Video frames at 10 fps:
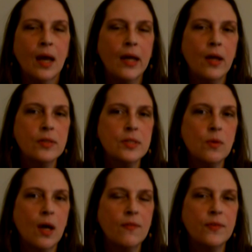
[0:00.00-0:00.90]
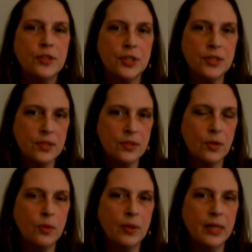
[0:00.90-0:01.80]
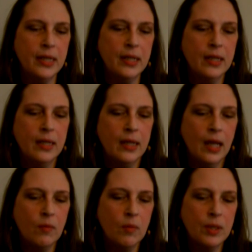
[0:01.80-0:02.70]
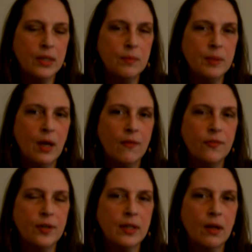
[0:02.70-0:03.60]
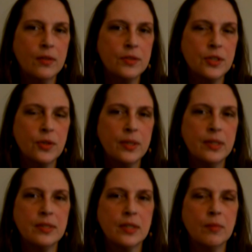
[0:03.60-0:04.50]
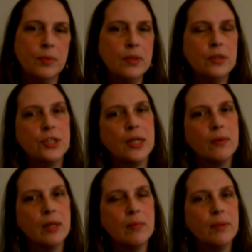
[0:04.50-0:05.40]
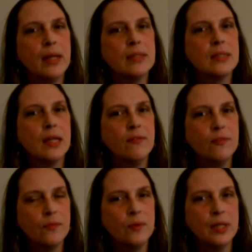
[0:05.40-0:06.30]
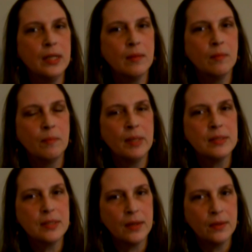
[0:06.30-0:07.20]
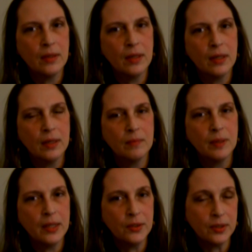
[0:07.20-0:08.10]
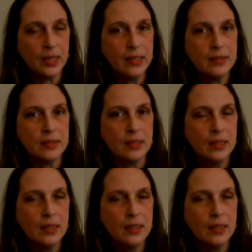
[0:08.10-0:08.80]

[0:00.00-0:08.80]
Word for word: I also offer just a soul reading, and what we're going to be offering also is a computer-generated past life reading based on uh, Edgar Cayce,